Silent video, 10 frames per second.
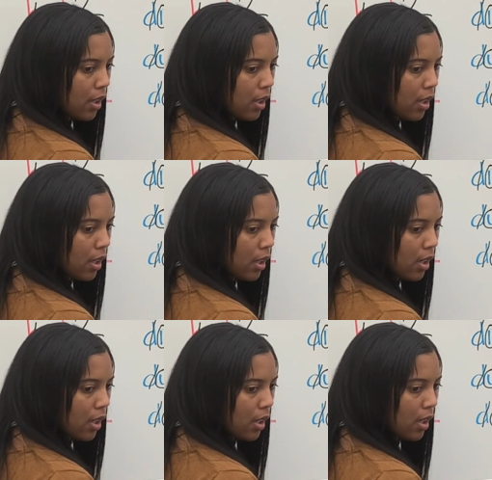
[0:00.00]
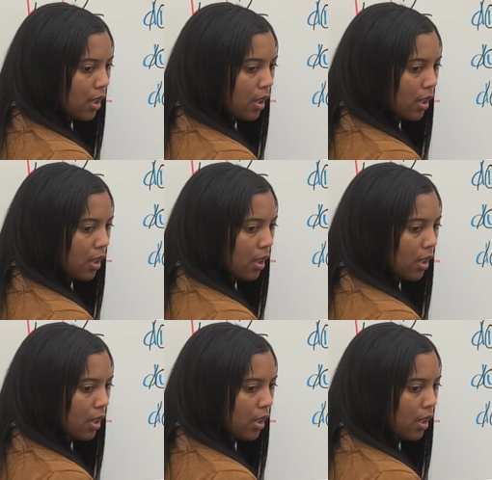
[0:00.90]

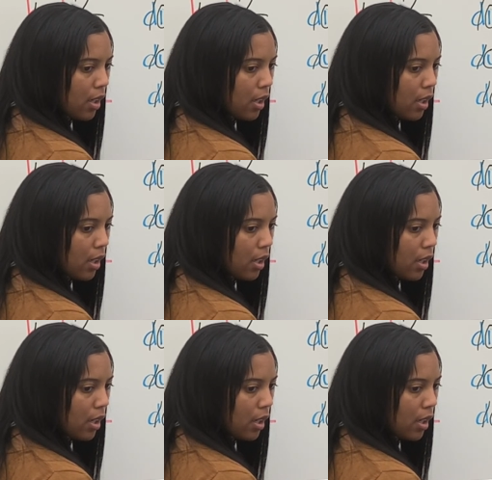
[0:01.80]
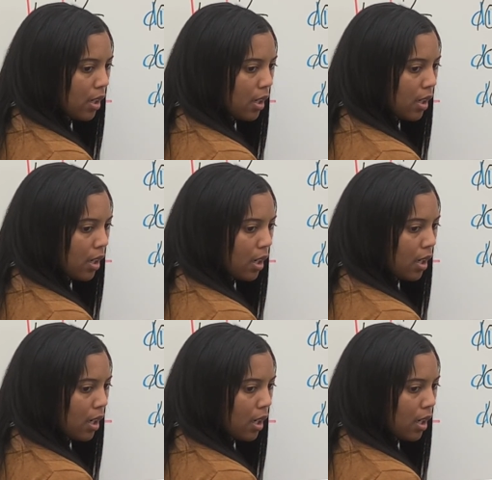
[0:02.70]
(no one is talking)